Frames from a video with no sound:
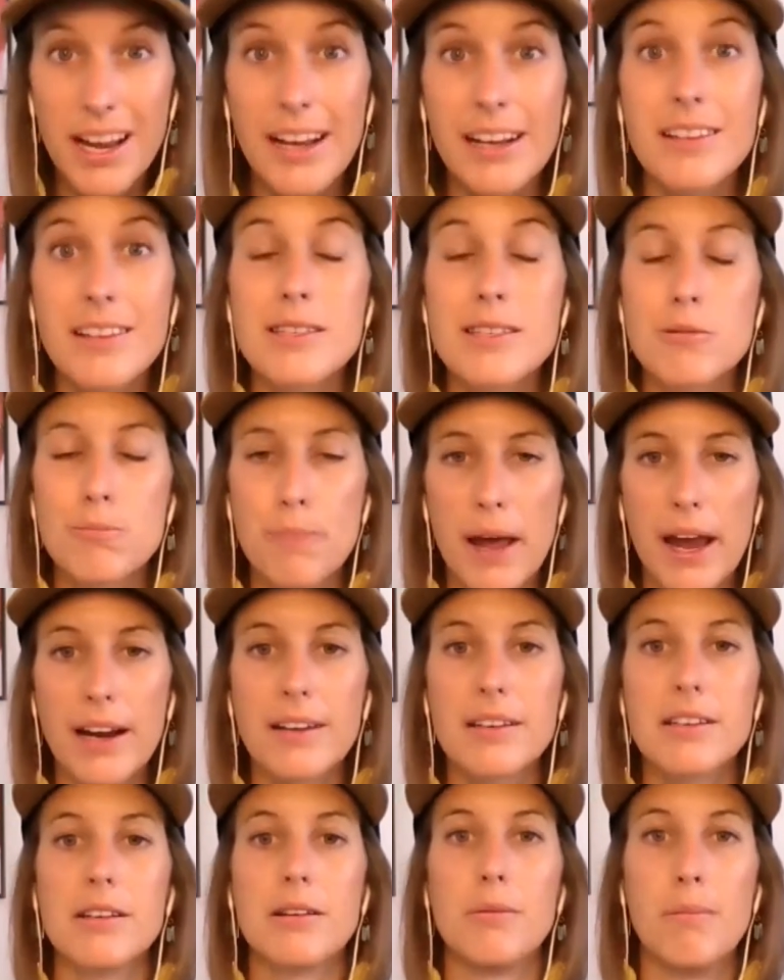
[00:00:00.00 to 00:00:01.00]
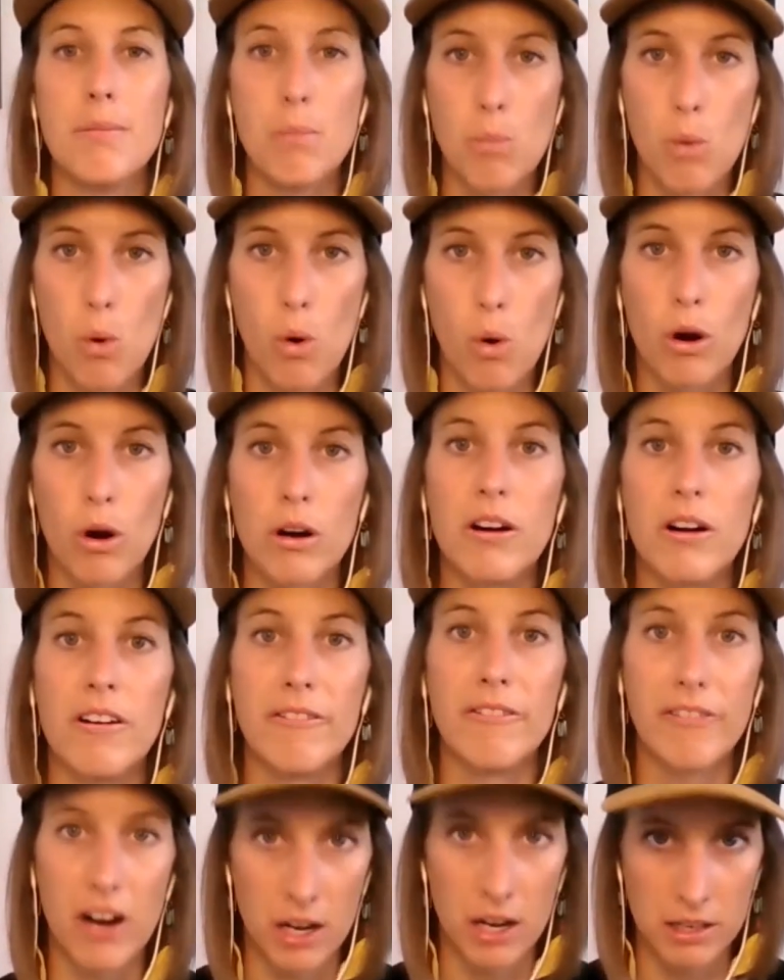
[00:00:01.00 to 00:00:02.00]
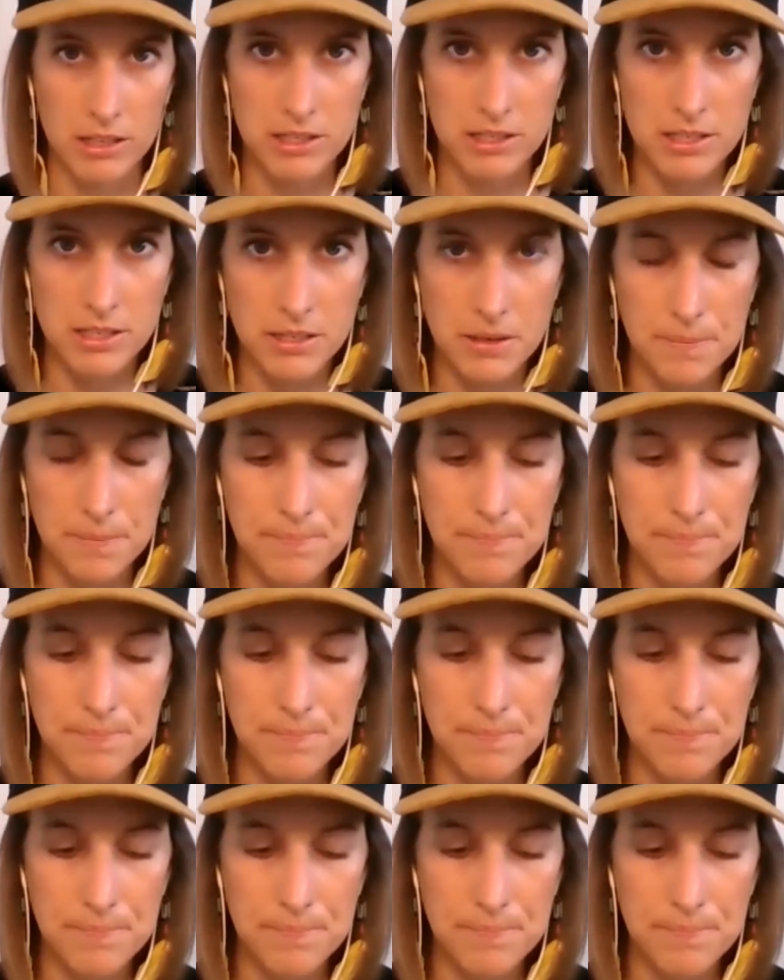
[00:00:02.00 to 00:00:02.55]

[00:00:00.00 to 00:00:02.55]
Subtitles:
expect more of us.